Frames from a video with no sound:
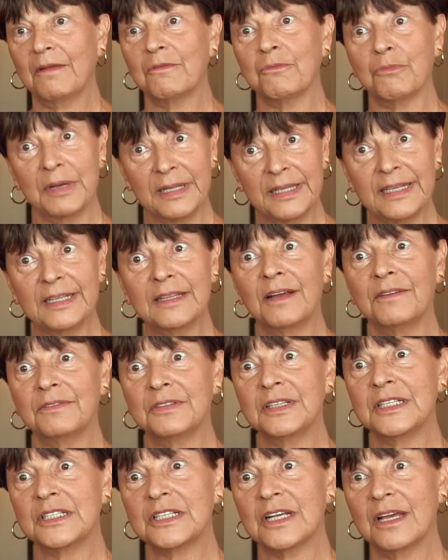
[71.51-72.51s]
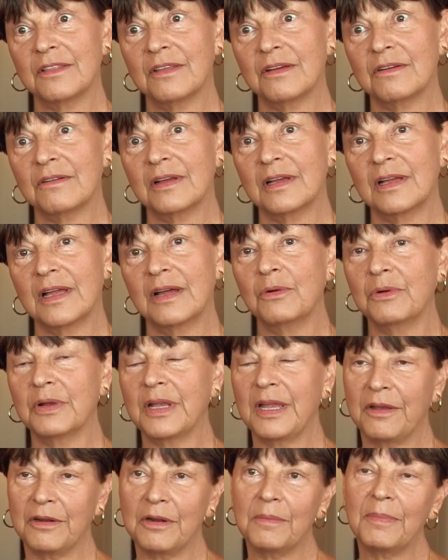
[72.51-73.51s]
really loved each other, who
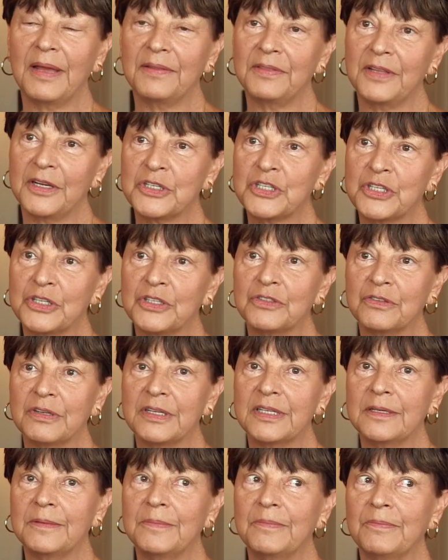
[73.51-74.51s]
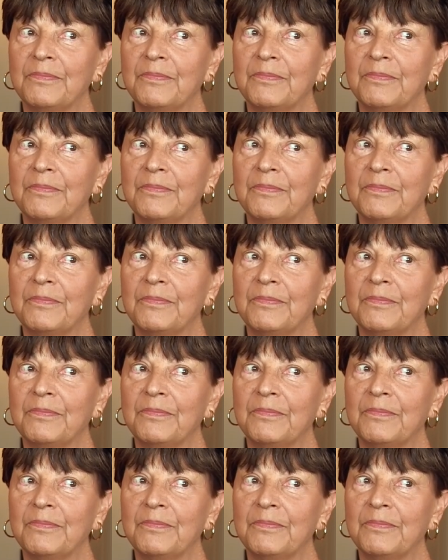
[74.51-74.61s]
cared about their children,